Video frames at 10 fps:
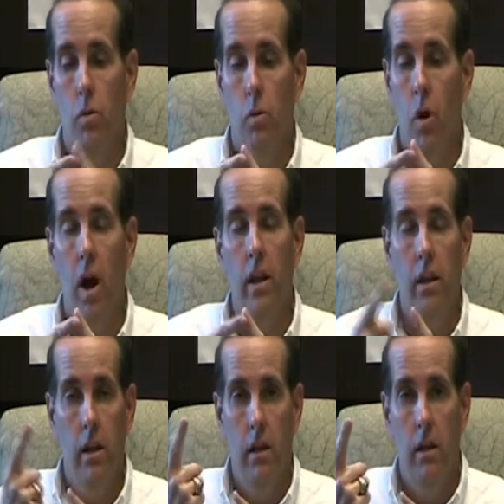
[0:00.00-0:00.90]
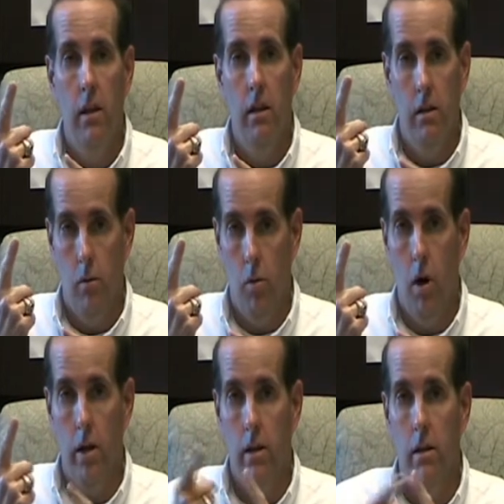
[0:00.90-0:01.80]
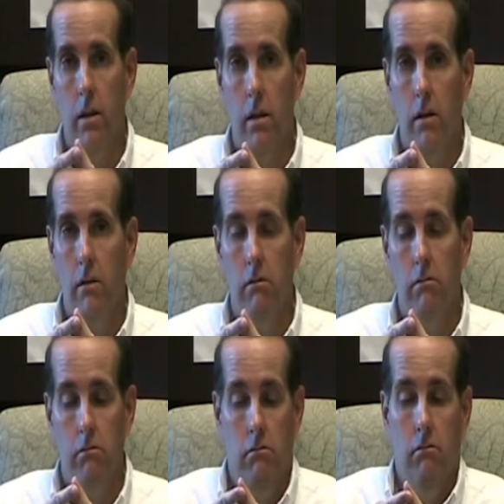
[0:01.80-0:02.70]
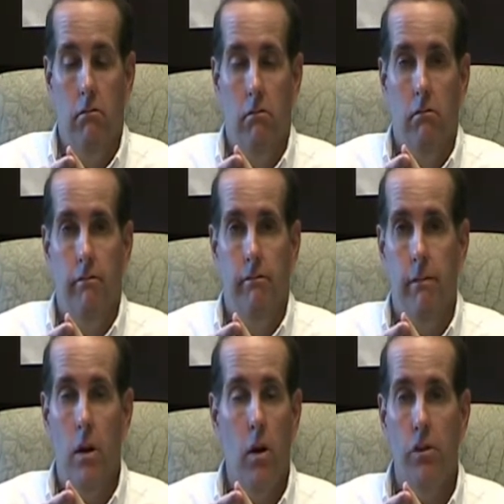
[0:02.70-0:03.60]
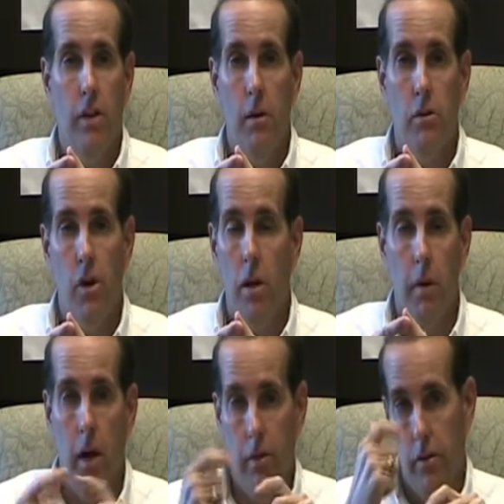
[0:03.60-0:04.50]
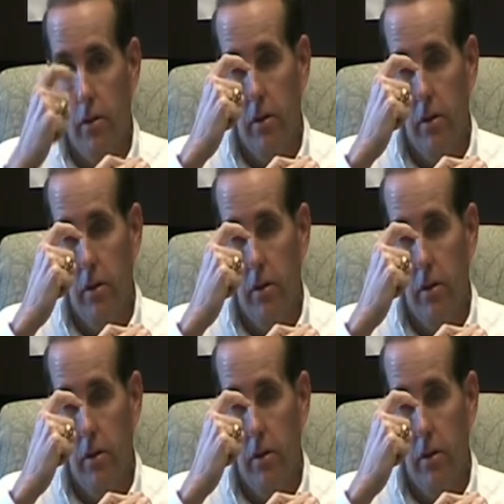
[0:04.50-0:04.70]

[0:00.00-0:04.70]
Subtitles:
One, they don't understand what you're talking about.